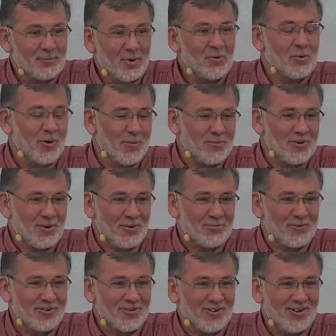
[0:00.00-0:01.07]
buckle up here
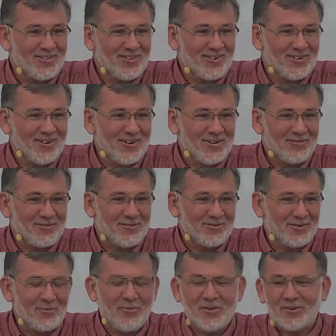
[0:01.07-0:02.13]
because I think I have
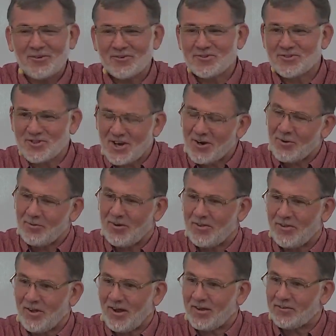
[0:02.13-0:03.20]
something to share
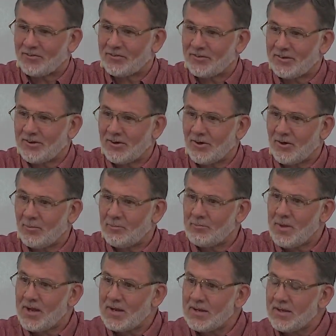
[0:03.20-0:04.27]
with us. You know,
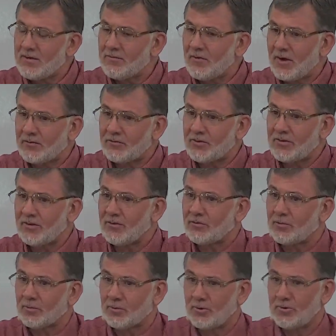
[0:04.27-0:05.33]
many of us in
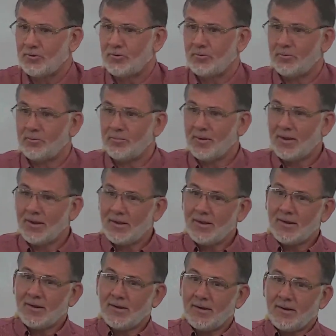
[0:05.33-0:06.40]
this room
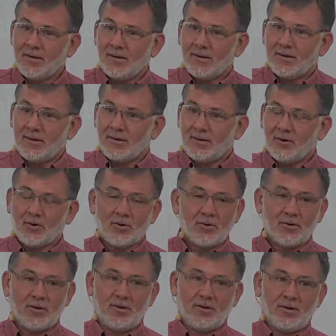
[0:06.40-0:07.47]

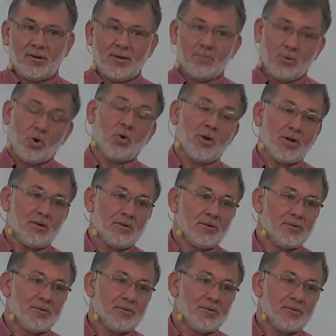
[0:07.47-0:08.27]
are employed.